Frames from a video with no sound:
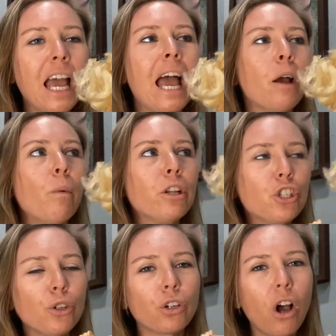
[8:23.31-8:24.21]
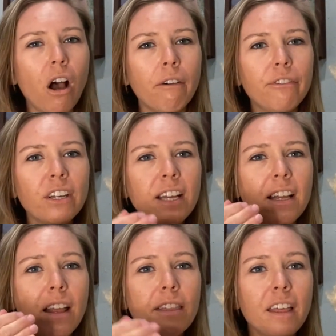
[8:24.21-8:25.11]
And once you're confident
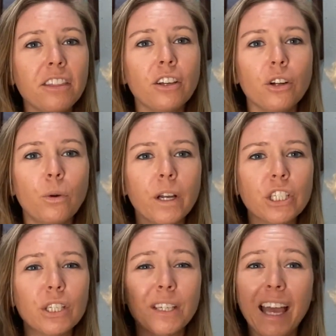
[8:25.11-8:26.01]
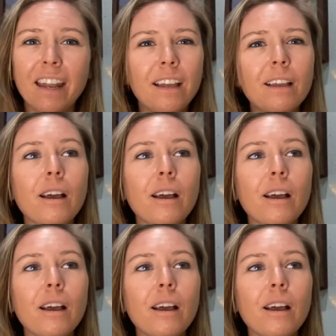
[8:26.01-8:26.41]
that they're going to get it,